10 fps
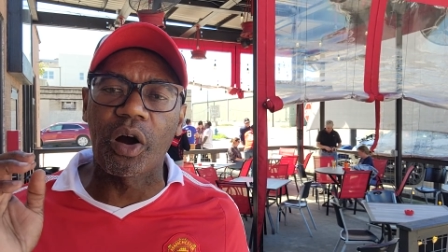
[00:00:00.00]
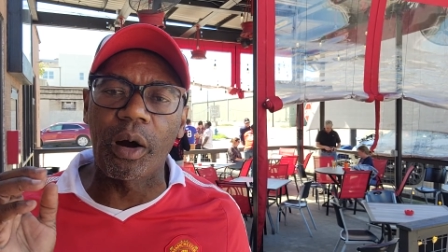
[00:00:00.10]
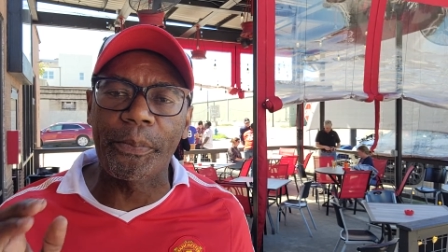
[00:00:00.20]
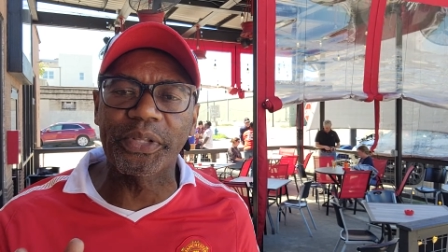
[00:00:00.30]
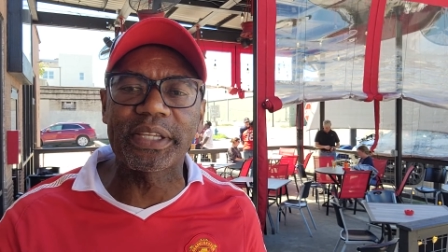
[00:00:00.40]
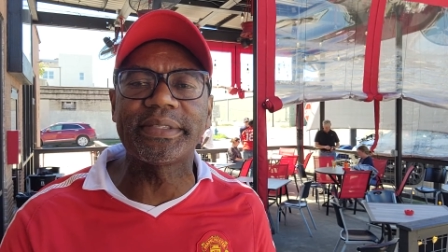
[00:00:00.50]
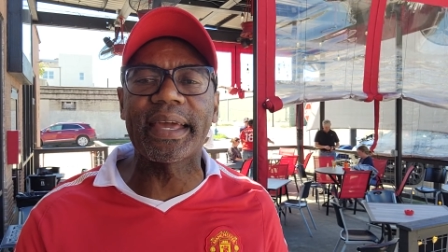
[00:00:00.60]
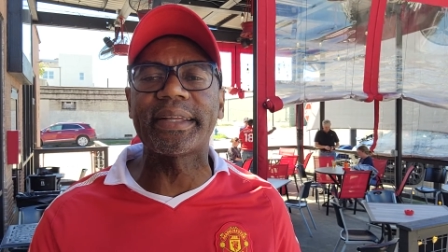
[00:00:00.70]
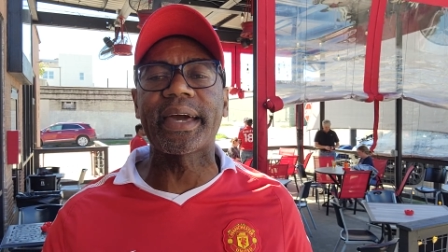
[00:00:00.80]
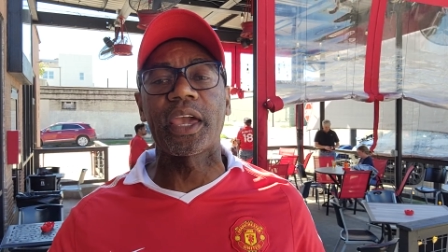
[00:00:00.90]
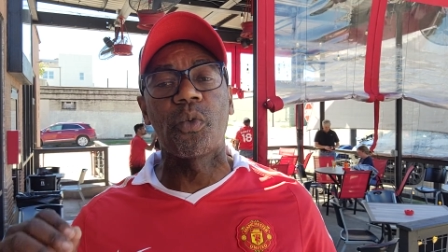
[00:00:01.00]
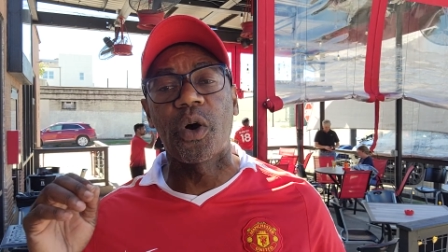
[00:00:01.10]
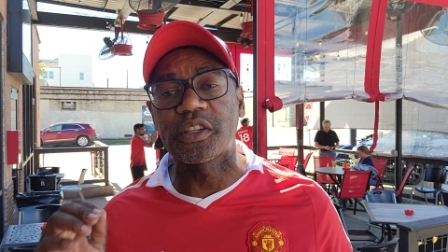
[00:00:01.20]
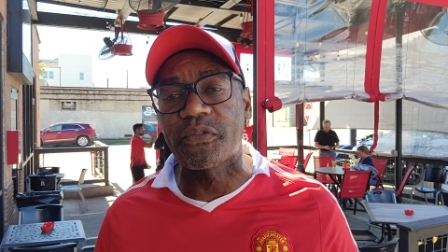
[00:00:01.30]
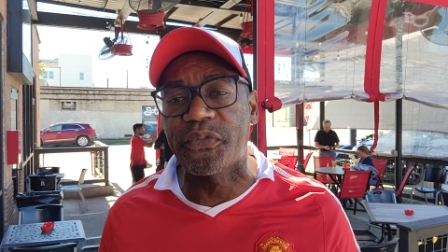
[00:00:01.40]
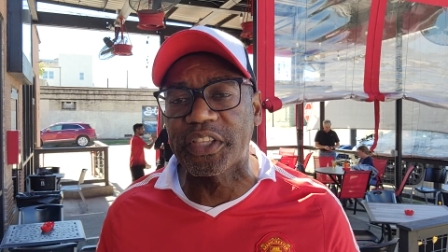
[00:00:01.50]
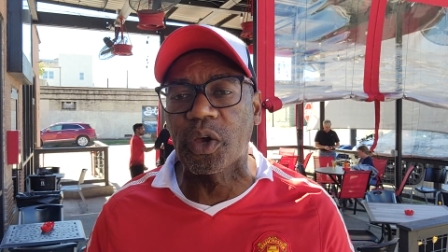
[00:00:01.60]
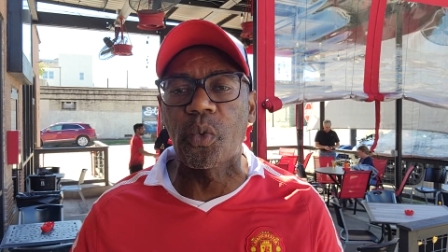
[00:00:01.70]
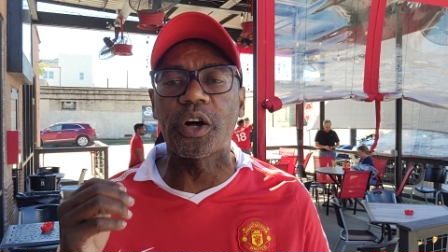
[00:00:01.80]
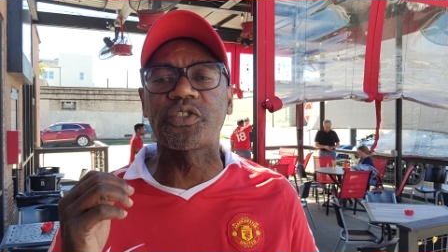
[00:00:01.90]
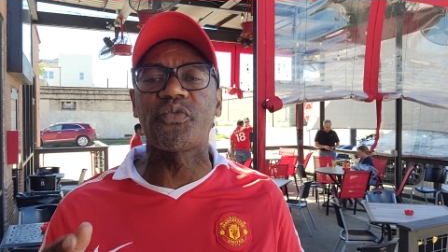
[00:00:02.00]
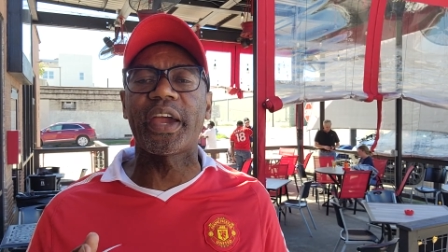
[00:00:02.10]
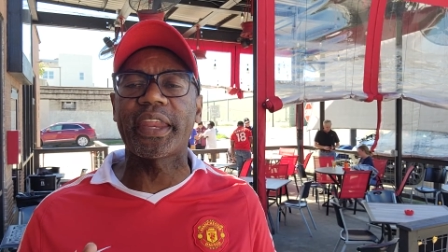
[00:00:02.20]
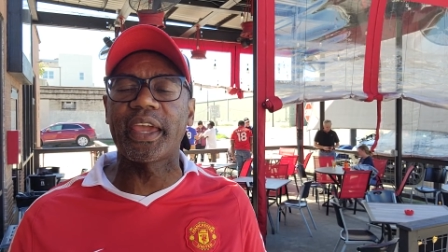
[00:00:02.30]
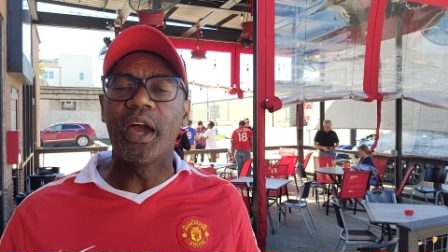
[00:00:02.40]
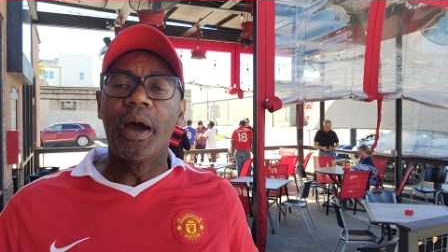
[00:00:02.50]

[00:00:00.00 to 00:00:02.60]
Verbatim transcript: all putting down that he wasn't fit, he wasn't ready.